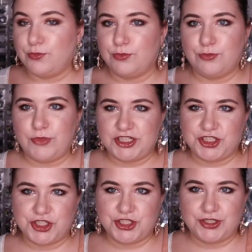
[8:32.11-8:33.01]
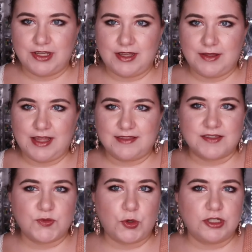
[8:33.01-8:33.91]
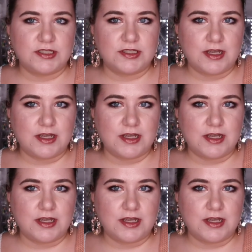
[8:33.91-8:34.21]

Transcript: much at this point in